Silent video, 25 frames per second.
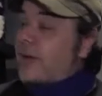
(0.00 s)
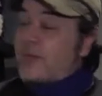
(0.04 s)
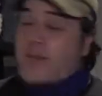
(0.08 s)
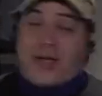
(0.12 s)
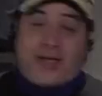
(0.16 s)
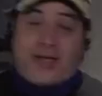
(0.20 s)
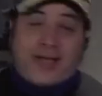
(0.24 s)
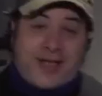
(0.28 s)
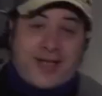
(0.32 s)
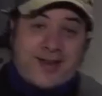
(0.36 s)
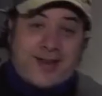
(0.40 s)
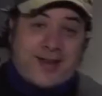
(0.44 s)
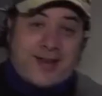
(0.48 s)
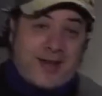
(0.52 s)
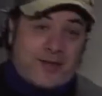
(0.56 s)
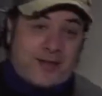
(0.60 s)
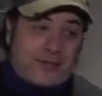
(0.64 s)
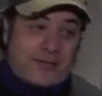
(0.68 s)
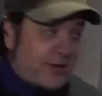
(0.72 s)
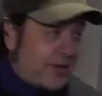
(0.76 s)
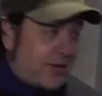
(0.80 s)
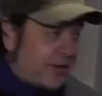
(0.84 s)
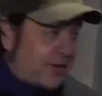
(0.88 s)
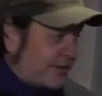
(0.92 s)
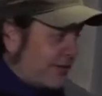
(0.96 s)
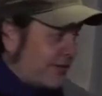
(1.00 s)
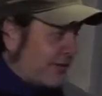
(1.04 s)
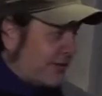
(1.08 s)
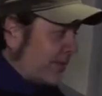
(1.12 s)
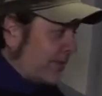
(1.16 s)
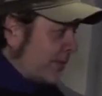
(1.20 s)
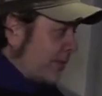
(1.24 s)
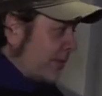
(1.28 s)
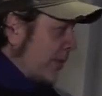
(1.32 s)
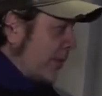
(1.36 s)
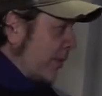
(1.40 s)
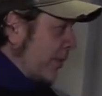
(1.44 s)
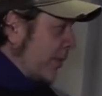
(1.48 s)
My kid loves it. It's
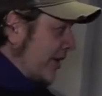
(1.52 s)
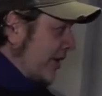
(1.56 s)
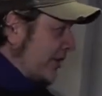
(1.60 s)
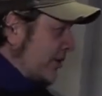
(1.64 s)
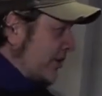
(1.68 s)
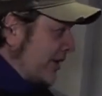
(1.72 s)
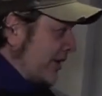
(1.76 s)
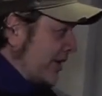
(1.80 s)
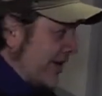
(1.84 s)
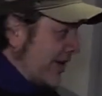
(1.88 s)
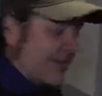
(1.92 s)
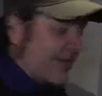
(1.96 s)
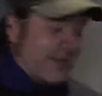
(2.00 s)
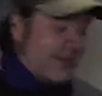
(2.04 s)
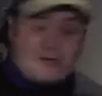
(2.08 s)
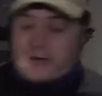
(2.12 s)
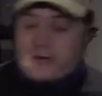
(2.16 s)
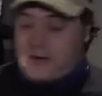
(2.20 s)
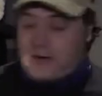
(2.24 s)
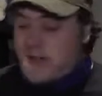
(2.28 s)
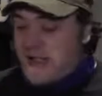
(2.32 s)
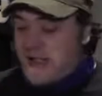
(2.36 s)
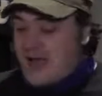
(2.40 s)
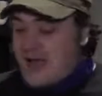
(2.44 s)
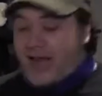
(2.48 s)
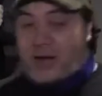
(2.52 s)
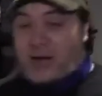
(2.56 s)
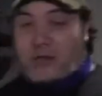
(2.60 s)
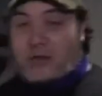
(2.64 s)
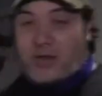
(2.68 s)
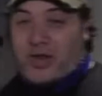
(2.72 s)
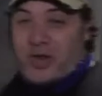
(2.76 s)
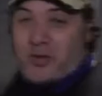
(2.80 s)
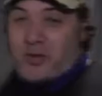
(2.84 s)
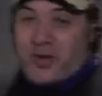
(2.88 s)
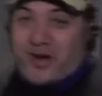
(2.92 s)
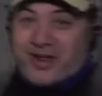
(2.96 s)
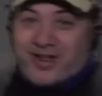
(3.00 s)
something we watch together. And I
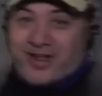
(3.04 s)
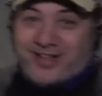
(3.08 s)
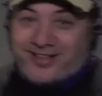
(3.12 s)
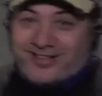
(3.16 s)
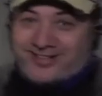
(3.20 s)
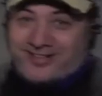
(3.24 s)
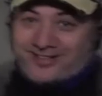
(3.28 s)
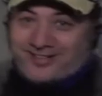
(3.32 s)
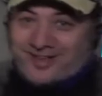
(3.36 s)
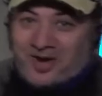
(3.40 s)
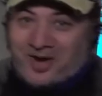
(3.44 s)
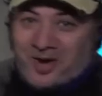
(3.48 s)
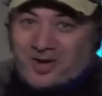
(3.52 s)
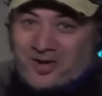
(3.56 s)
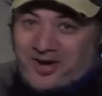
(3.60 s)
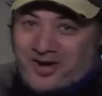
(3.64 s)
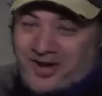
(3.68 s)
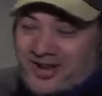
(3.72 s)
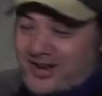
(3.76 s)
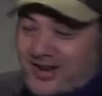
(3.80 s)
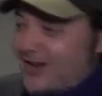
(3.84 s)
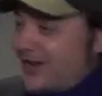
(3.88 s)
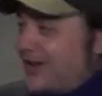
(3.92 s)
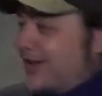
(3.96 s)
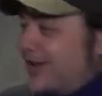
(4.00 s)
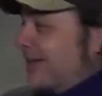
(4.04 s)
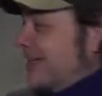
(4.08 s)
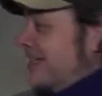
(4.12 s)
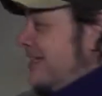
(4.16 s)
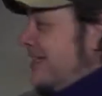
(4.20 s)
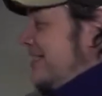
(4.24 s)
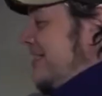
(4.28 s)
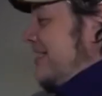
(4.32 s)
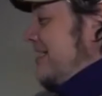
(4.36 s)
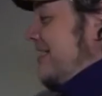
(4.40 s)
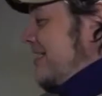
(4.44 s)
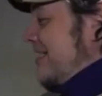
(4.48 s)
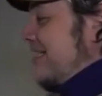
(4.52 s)
really want to get started.
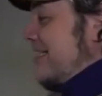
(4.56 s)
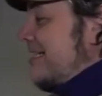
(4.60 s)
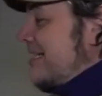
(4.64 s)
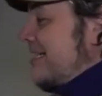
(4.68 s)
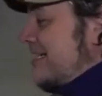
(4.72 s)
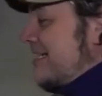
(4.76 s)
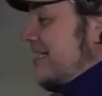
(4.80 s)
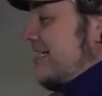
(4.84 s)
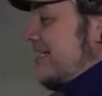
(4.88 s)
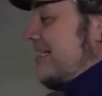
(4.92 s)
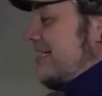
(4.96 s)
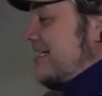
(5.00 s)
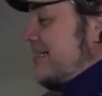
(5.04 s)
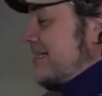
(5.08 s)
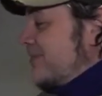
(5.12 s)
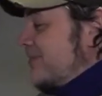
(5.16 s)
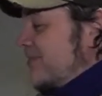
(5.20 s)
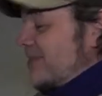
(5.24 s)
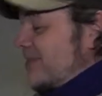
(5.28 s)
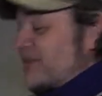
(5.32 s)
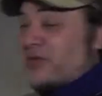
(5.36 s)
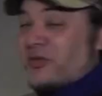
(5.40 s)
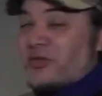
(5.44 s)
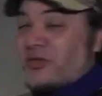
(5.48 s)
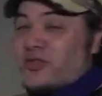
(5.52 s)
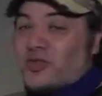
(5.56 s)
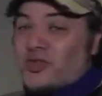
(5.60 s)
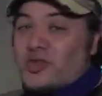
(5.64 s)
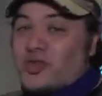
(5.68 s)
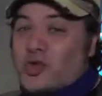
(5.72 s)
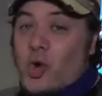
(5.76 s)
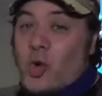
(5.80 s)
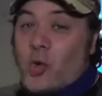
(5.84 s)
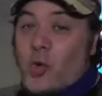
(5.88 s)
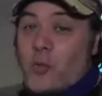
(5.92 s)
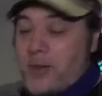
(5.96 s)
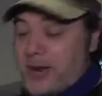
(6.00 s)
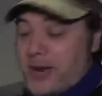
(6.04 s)
But there's
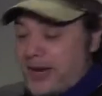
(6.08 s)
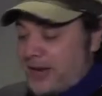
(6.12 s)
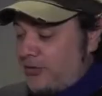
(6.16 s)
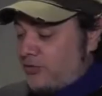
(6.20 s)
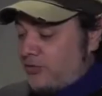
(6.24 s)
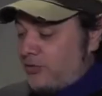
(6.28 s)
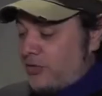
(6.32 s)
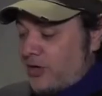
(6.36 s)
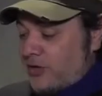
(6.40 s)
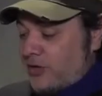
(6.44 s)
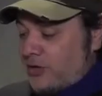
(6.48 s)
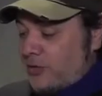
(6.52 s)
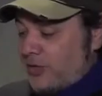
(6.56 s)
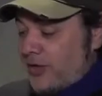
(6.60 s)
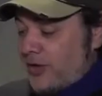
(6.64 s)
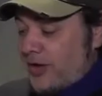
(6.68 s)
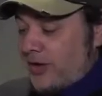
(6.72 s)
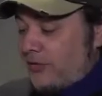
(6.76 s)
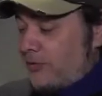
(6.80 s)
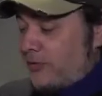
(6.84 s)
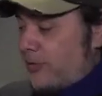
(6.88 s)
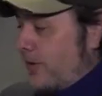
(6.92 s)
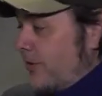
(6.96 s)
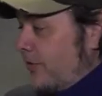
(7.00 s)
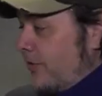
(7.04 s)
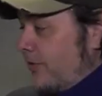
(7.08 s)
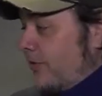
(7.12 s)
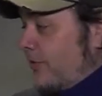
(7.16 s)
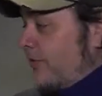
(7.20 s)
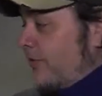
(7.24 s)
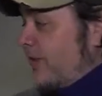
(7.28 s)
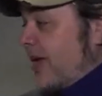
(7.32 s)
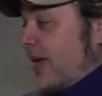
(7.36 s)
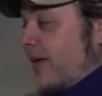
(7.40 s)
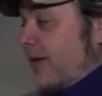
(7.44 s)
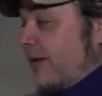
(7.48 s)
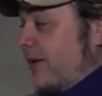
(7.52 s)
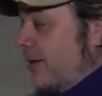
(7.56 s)
so many Stranger Things ones.
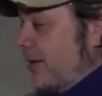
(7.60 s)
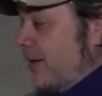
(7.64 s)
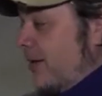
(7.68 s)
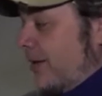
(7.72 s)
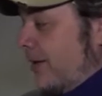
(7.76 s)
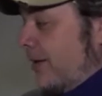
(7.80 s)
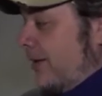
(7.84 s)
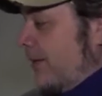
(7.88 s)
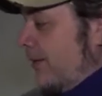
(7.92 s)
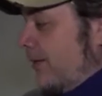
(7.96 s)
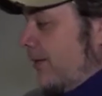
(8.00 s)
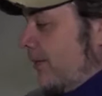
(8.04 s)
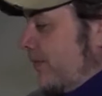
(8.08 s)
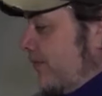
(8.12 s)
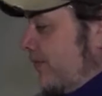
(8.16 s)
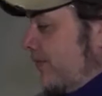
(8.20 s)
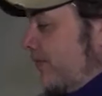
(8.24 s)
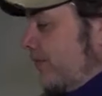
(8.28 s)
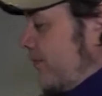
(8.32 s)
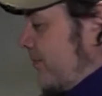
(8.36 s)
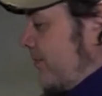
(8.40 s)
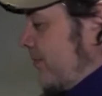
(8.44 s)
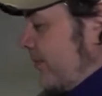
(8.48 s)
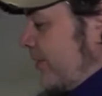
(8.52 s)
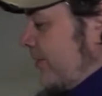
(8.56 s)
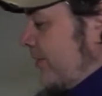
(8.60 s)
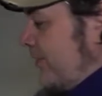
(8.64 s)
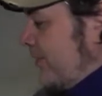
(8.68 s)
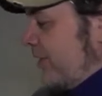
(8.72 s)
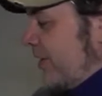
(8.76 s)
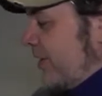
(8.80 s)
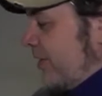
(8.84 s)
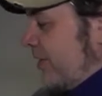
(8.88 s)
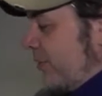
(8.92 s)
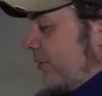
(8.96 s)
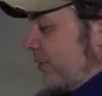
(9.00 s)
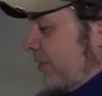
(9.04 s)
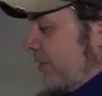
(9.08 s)
There's like
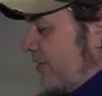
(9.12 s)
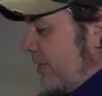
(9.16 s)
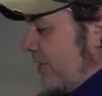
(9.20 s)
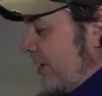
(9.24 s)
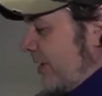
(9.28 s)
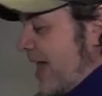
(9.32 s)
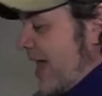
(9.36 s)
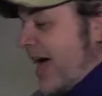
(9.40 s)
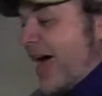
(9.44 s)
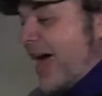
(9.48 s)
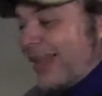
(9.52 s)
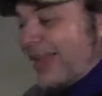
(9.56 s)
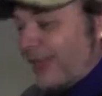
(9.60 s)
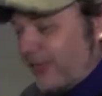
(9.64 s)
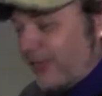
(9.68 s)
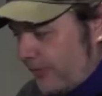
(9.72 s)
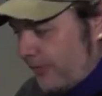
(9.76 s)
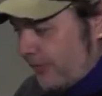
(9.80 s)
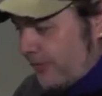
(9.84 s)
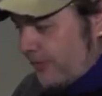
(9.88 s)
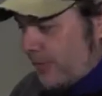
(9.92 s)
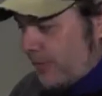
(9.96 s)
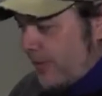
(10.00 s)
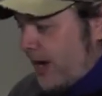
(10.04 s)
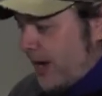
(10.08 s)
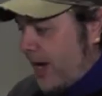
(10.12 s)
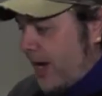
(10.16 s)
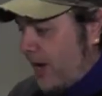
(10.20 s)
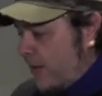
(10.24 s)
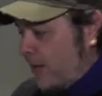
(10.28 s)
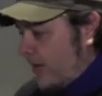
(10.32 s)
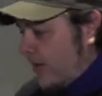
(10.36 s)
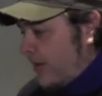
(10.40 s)
6 or 7 lines of them now.